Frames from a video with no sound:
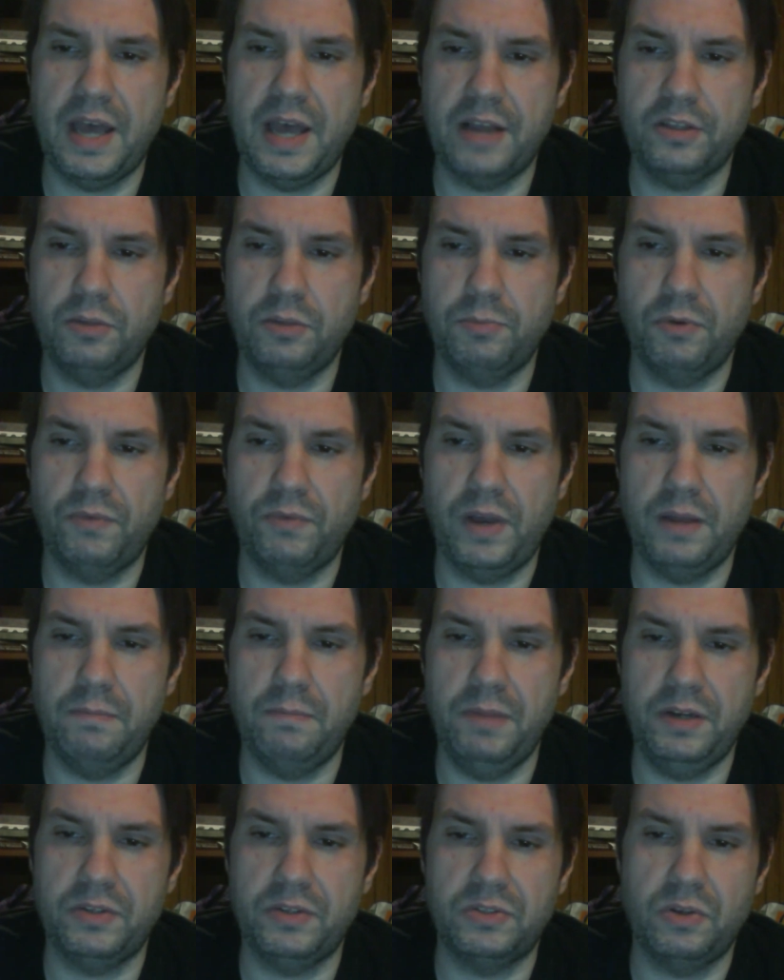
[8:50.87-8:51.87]
Act to provide
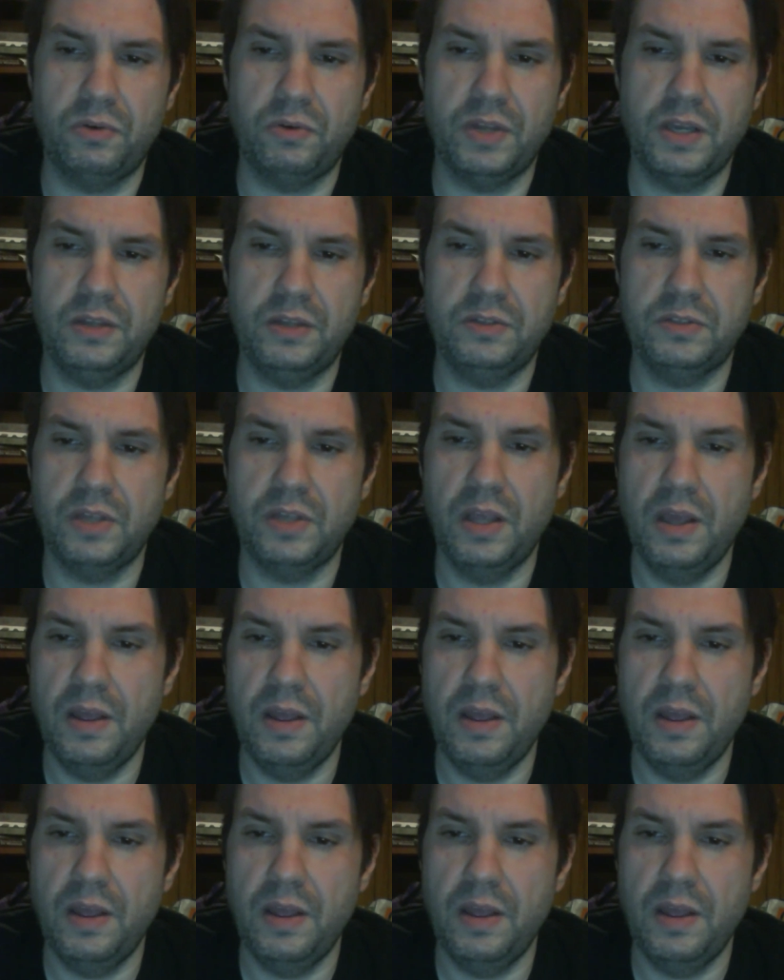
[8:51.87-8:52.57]
Minnesotans